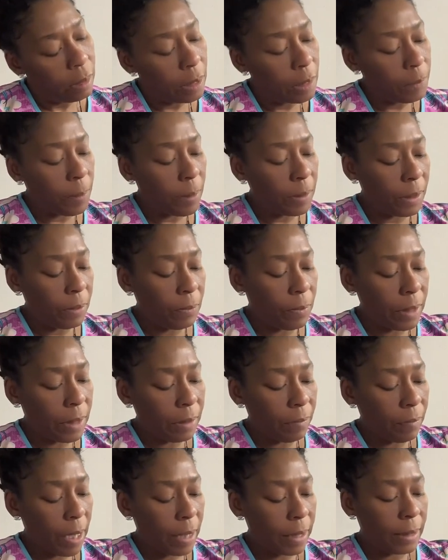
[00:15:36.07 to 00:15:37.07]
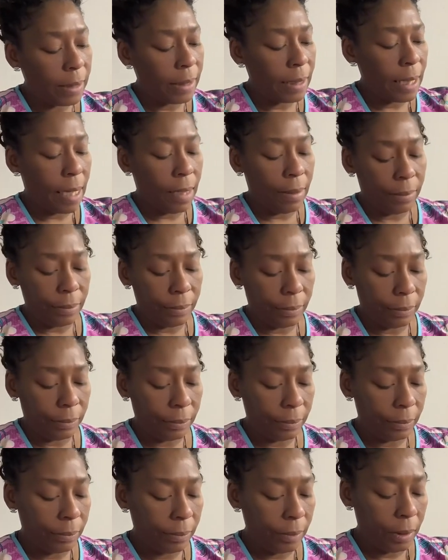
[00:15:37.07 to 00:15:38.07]
This person wants to reconcile.
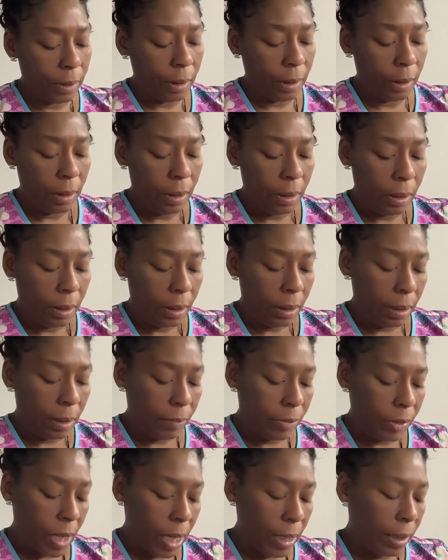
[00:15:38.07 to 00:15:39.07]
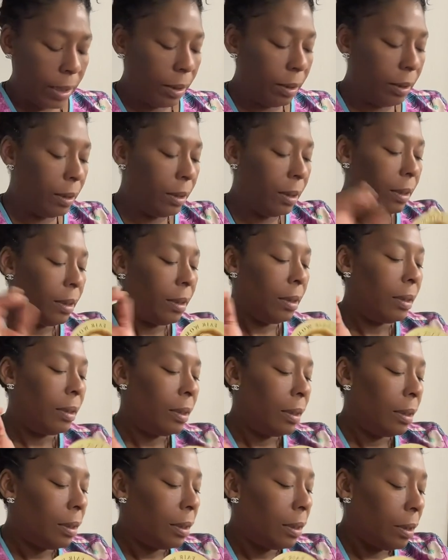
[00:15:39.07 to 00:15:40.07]
I'm trying to
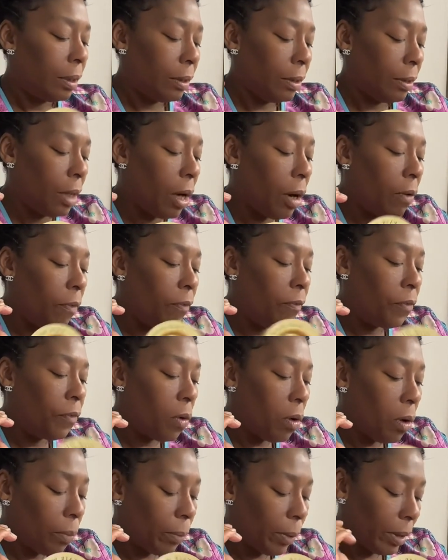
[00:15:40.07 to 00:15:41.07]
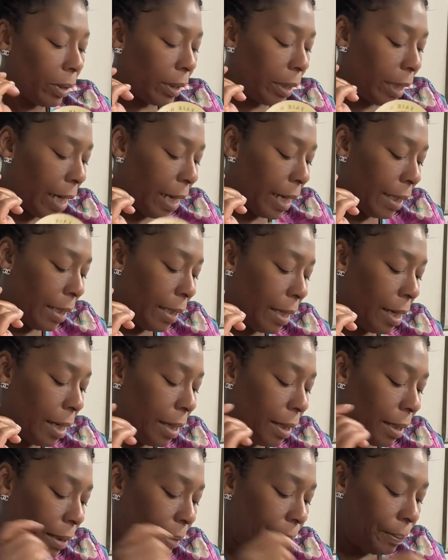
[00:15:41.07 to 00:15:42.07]
go forward,
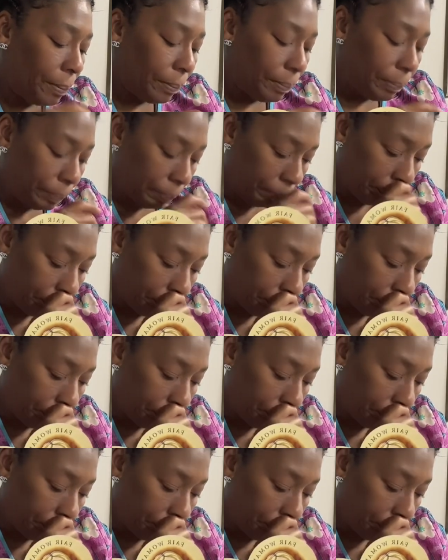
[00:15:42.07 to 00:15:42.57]
and